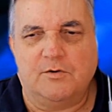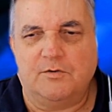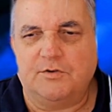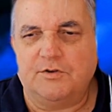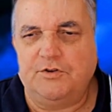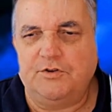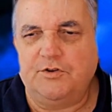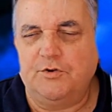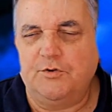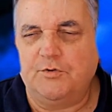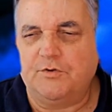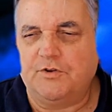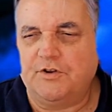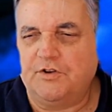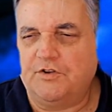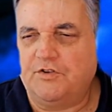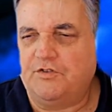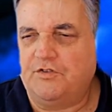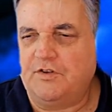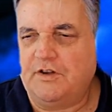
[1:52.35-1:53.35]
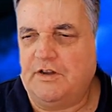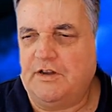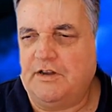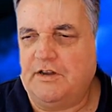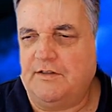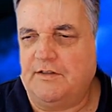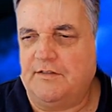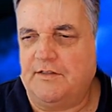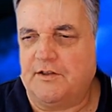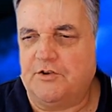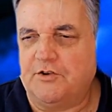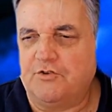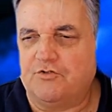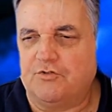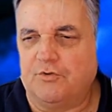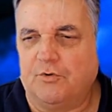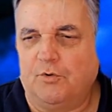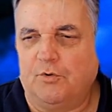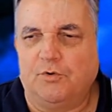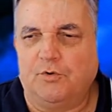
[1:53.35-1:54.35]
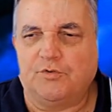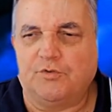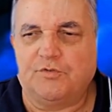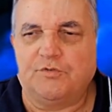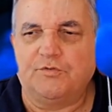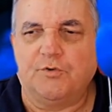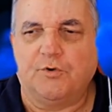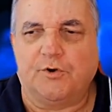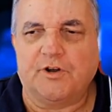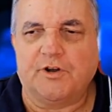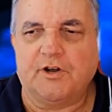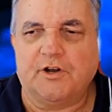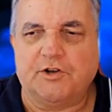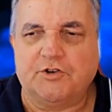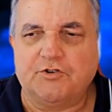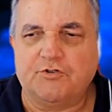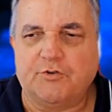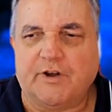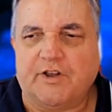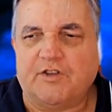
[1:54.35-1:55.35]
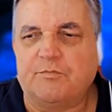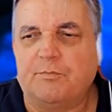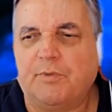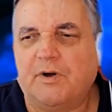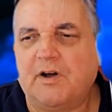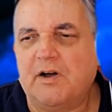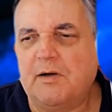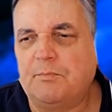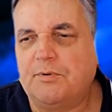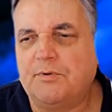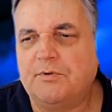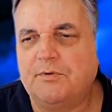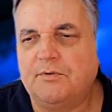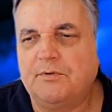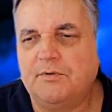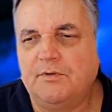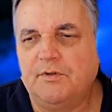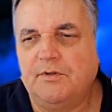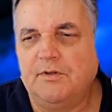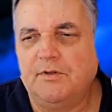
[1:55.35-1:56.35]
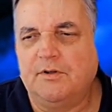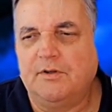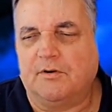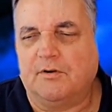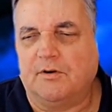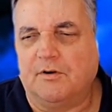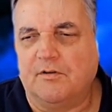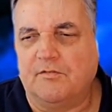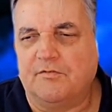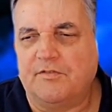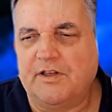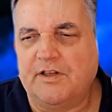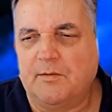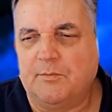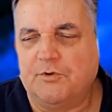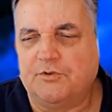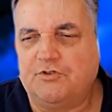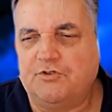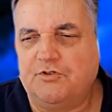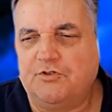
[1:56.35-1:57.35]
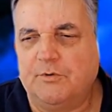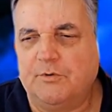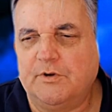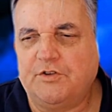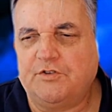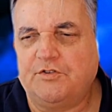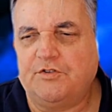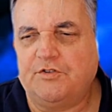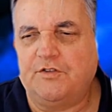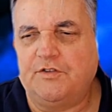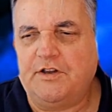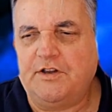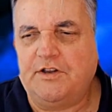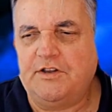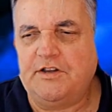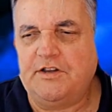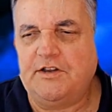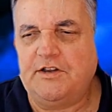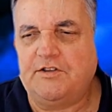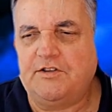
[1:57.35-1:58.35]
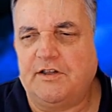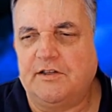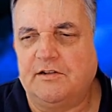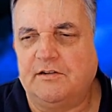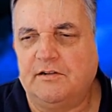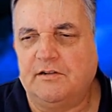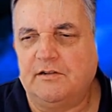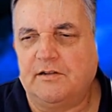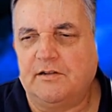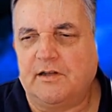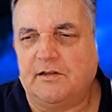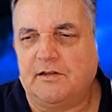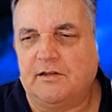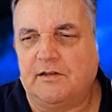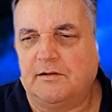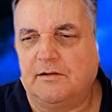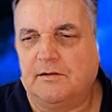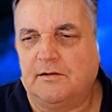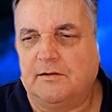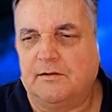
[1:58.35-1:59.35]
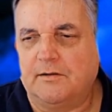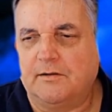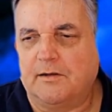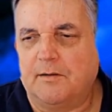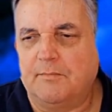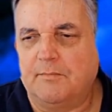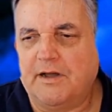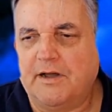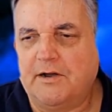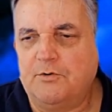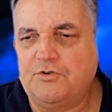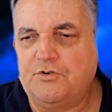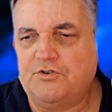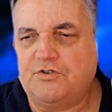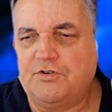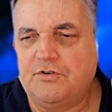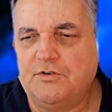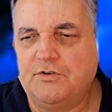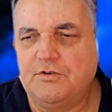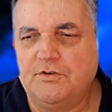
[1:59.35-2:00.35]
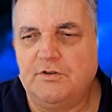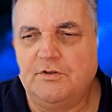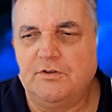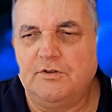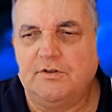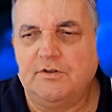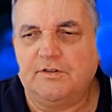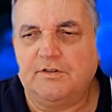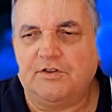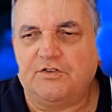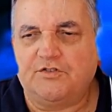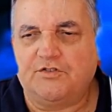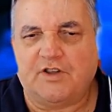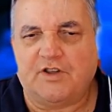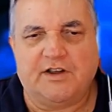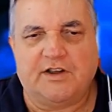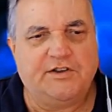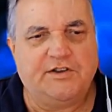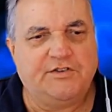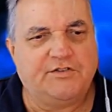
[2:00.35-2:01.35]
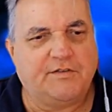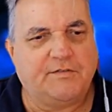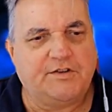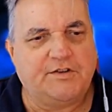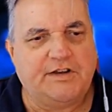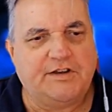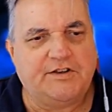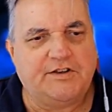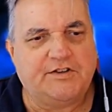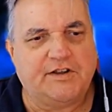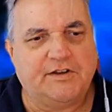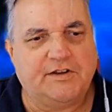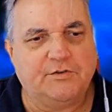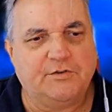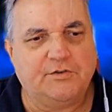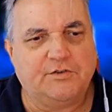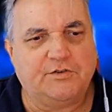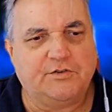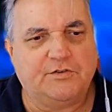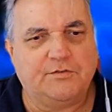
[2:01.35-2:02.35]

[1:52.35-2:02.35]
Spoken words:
you can see the controls for Contrast Pop are available to us. The detail amount, the size of the details,